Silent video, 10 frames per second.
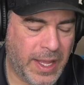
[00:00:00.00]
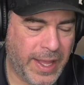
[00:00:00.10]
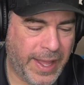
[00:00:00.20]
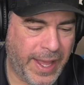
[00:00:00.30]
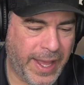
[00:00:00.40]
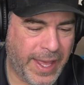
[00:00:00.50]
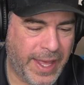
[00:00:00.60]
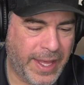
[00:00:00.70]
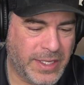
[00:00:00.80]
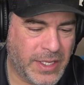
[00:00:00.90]

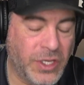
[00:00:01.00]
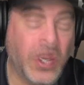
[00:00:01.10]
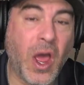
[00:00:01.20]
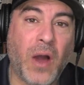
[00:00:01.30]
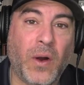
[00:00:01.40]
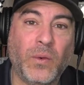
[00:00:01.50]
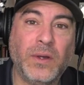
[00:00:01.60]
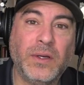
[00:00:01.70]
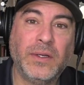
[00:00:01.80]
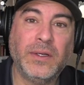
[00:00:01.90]
And no,
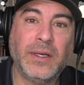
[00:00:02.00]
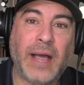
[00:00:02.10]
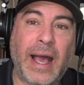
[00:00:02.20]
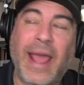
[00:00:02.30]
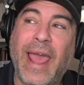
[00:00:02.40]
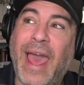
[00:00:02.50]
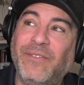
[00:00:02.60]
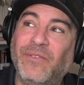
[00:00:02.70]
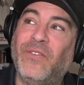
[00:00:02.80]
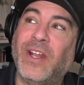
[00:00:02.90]
I
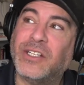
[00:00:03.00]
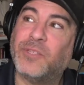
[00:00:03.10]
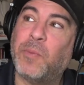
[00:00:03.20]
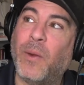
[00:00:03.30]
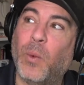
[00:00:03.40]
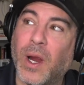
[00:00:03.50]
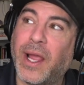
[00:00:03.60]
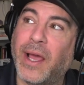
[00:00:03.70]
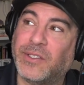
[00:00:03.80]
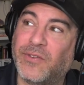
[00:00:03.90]
hadn't finished my
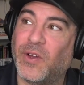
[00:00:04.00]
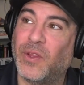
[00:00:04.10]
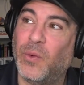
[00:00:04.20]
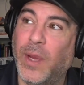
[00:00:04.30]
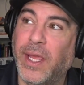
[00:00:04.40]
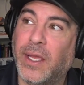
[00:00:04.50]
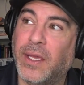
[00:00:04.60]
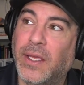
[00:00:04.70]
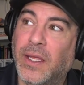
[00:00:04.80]
workouts for the week.